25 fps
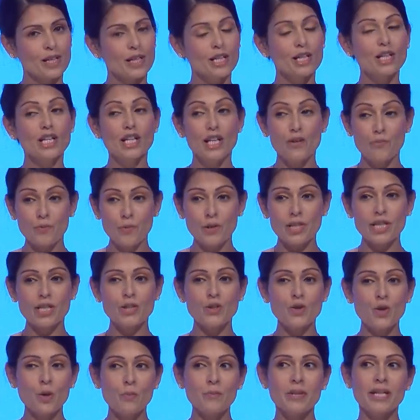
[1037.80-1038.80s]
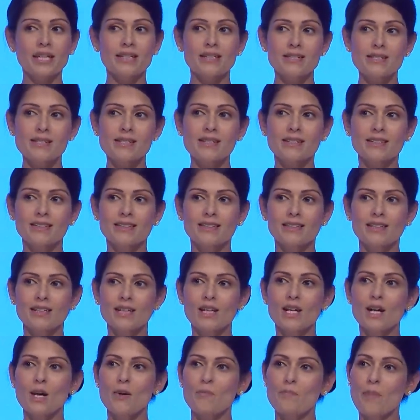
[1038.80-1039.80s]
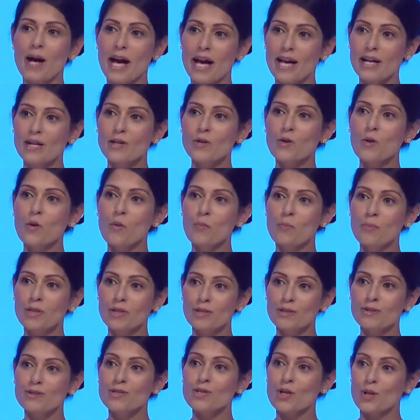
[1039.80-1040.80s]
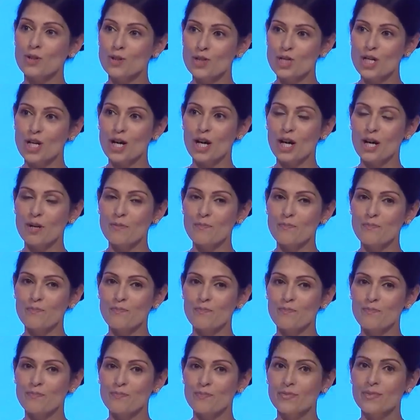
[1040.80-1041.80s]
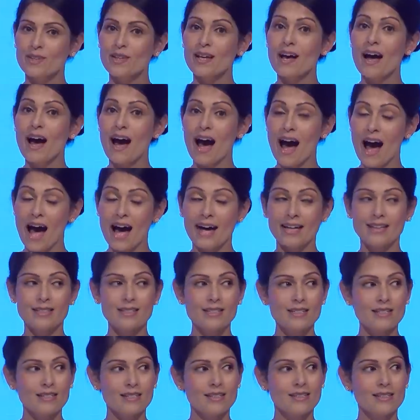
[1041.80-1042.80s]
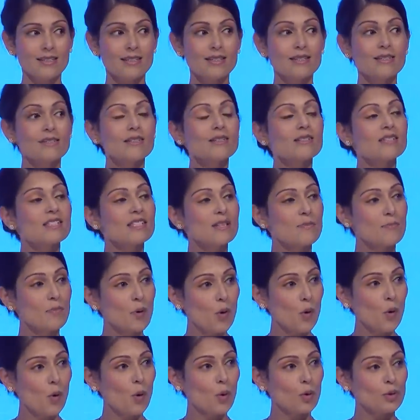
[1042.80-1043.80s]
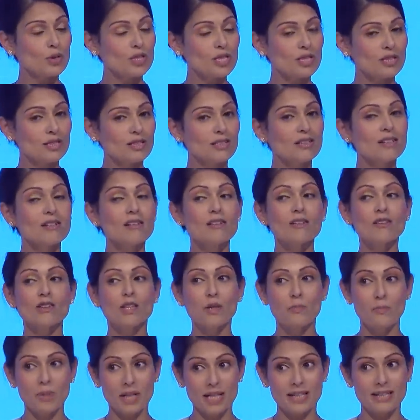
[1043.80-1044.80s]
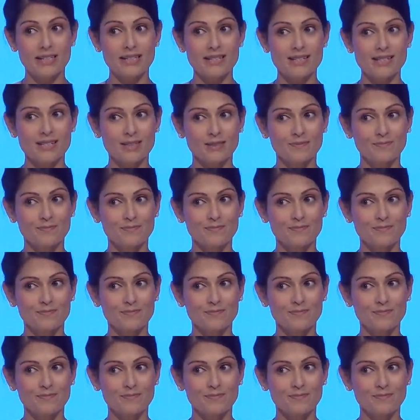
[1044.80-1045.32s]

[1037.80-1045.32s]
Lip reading: Live within your means, pay your bills on time, and support the police.